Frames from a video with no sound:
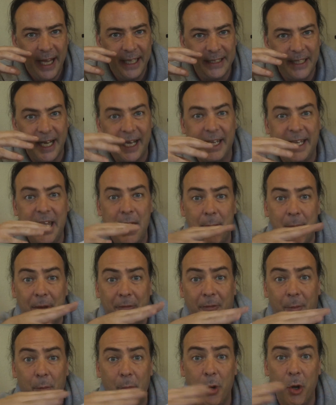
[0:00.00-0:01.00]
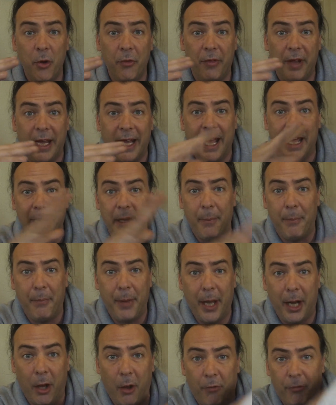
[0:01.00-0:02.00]
is going to keep it from moving and the
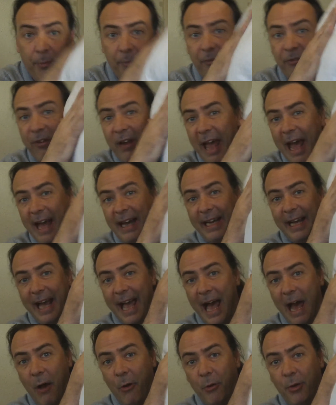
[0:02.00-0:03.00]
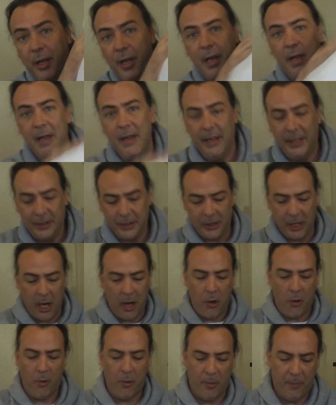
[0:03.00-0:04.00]
pillow from flattening out.
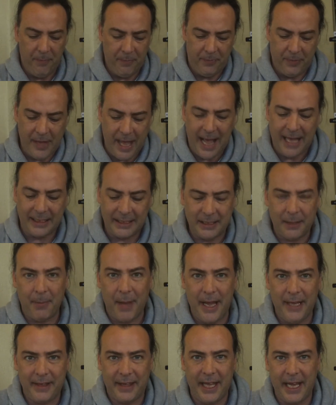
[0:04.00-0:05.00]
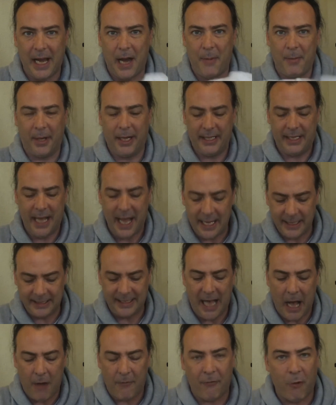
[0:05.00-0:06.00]
So that's the main thing I'm going to
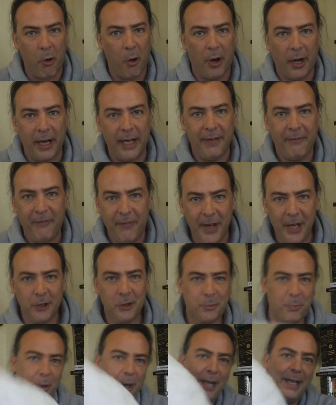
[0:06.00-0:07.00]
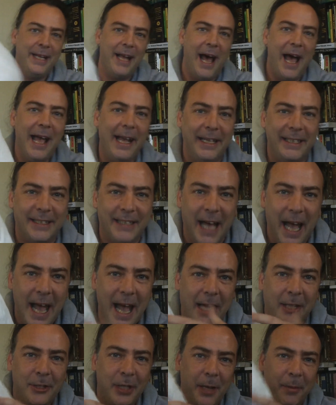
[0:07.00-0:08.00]
test out for it. It feels pretty nice.
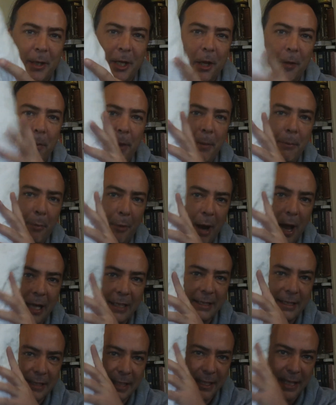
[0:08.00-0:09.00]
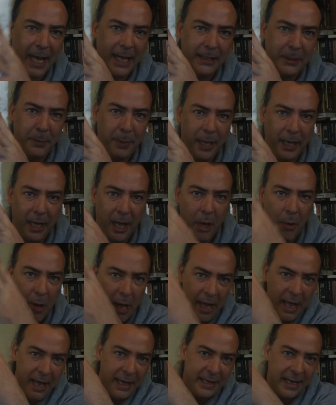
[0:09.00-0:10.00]
I actually am a little bit impressed. It's a nice
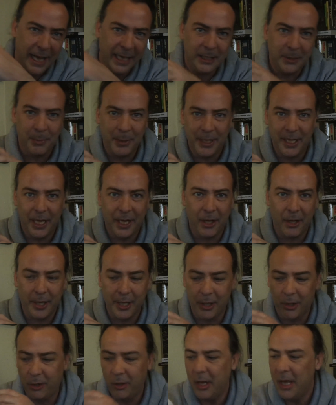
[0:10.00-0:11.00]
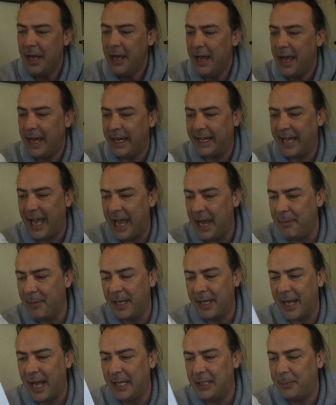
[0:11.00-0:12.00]
pillow, nice material. It came
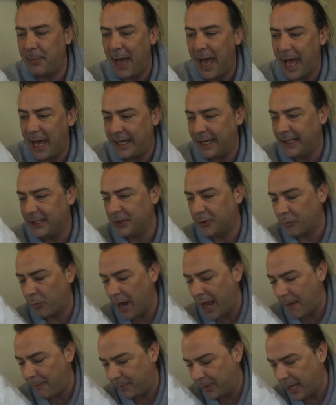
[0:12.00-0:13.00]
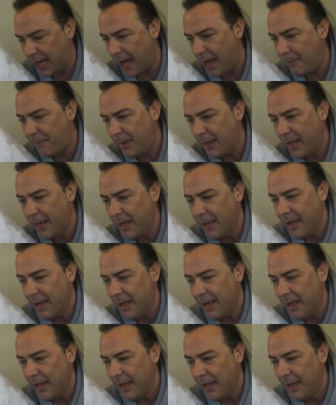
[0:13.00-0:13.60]
in a nice package and wrapped up.